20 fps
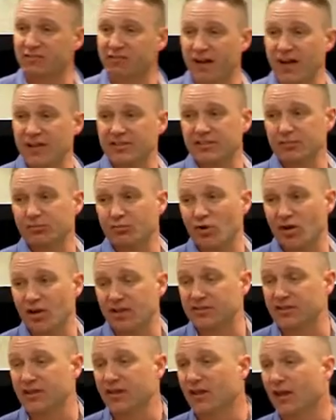a faster
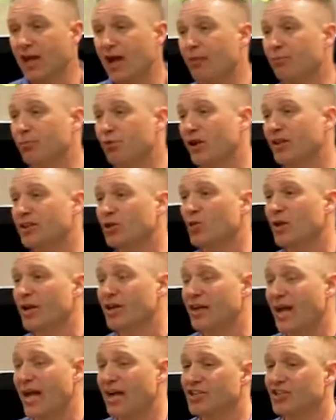product, a product that we
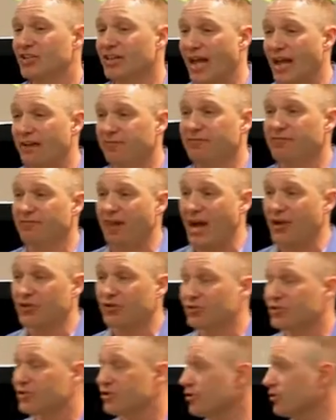can actually add
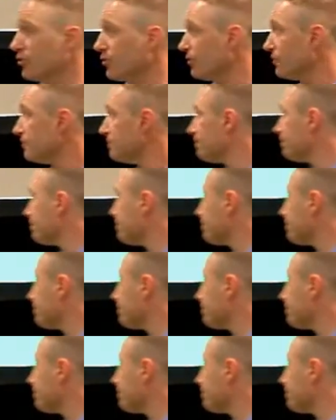value to.